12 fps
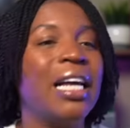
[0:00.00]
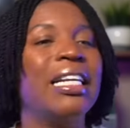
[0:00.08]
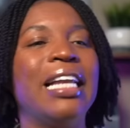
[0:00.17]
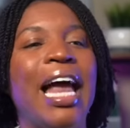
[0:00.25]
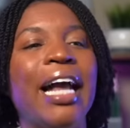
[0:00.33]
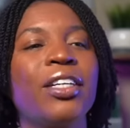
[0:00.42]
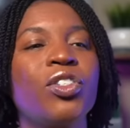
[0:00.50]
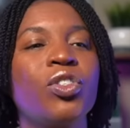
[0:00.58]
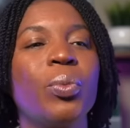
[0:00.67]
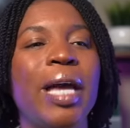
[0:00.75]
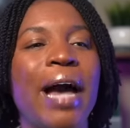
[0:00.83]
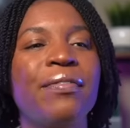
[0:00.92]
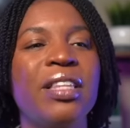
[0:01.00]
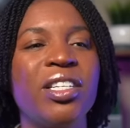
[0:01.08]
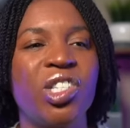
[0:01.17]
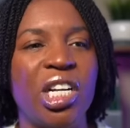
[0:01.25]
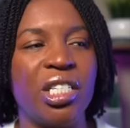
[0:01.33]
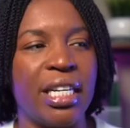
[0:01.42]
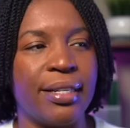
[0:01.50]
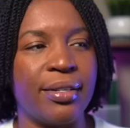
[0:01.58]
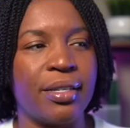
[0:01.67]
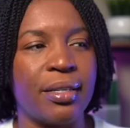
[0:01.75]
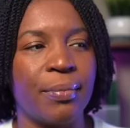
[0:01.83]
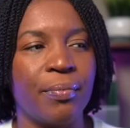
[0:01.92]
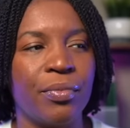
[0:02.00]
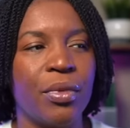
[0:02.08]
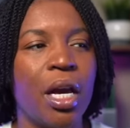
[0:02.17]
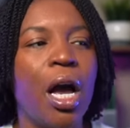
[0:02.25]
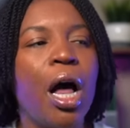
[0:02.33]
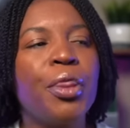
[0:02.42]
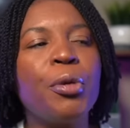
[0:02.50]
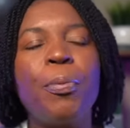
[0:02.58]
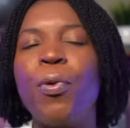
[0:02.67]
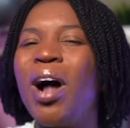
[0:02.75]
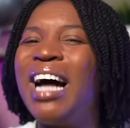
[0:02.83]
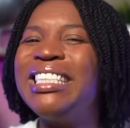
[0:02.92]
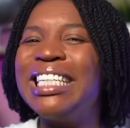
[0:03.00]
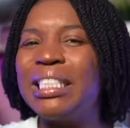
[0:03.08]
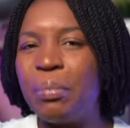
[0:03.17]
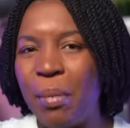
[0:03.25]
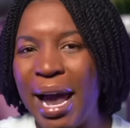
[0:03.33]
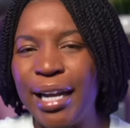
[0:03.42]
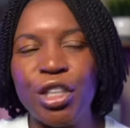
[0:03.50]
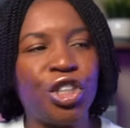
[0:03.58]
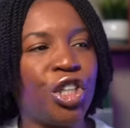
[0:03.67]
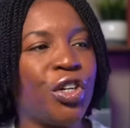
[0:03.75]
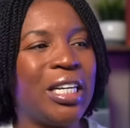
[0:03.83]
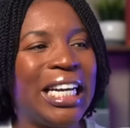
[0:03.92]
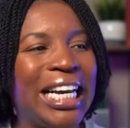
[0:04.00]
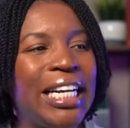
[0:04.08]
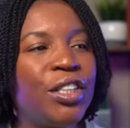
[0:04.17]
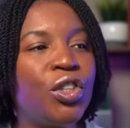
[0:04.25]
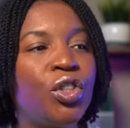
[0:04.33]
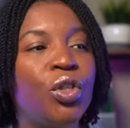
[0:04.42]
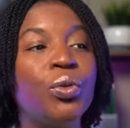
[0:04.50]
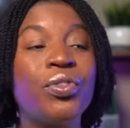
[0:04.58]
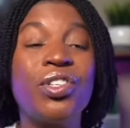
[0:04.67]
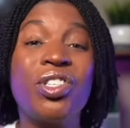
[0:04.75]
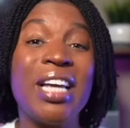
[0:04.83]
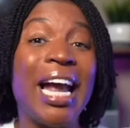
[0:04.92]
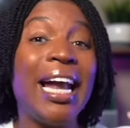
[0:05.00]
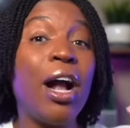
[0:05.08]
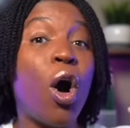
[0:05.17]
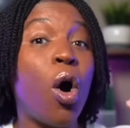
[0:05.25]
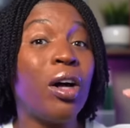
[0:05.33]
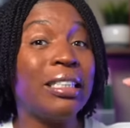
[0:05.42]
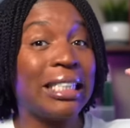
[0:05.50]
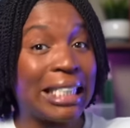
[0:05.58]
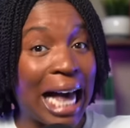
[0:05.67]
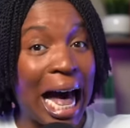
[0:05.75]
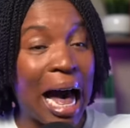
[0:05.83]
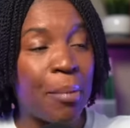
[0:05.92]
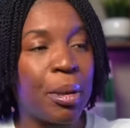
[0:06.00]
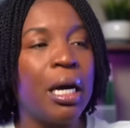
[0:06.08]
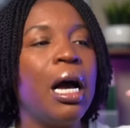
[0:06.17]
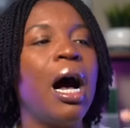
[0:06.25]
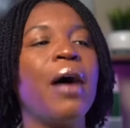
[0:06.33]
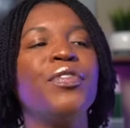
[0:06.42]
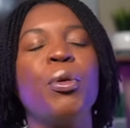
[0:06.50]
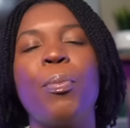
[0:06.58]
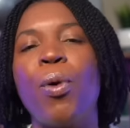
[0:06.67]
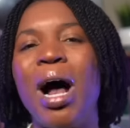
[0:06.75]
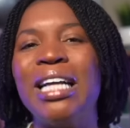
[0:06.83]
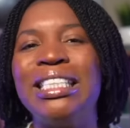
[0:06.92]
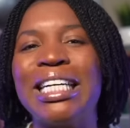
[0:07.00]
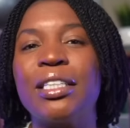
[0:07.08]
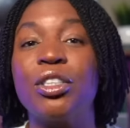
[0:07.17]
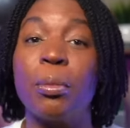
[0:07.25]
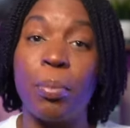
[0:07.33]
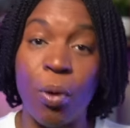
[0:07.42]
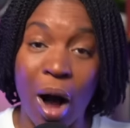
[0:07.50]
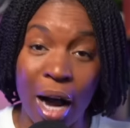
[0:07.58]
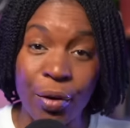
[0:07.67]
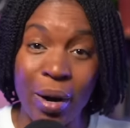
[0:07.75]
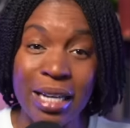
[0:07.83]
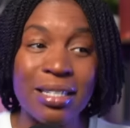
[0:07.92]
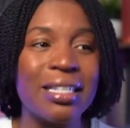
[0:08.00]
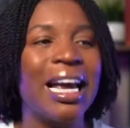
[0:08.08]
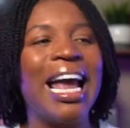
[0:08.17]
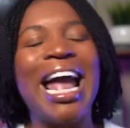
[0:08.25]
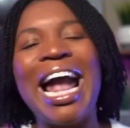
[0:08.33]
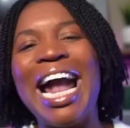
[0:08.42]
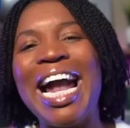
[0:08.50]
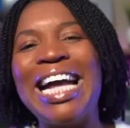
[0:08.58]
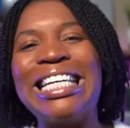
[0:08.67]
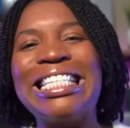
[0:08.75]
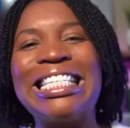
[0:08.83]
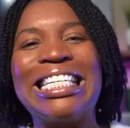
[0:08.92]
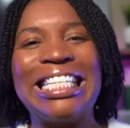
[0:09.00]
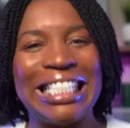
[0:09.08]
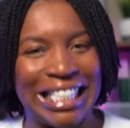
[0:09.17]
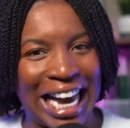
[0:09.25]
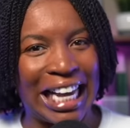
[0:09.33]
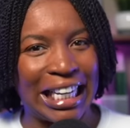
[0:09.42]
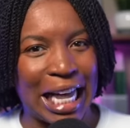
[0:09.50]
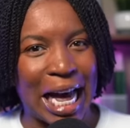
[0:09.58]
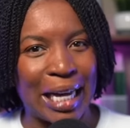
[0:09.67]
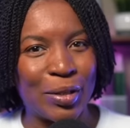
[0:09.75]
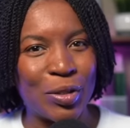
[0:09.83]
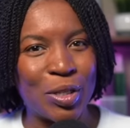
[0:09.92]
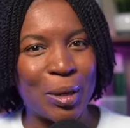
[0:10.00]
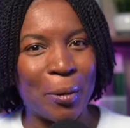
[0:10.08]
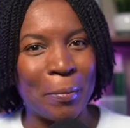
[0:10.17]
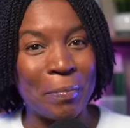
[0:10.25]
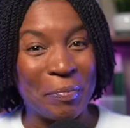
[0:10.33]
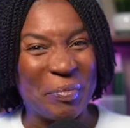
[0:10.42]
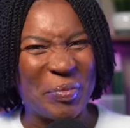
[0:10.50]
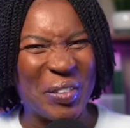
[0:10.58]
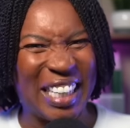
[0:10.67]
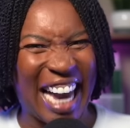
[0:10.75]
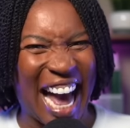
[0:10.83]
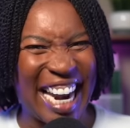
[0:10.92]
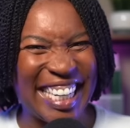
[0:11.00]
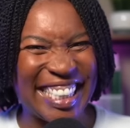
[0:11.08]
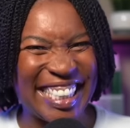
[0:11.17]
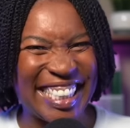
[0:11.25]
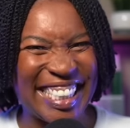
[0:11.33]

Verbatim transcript: Next, we have this sentence the project manager needs to stay on top of the project's progress and deadlines. You got it?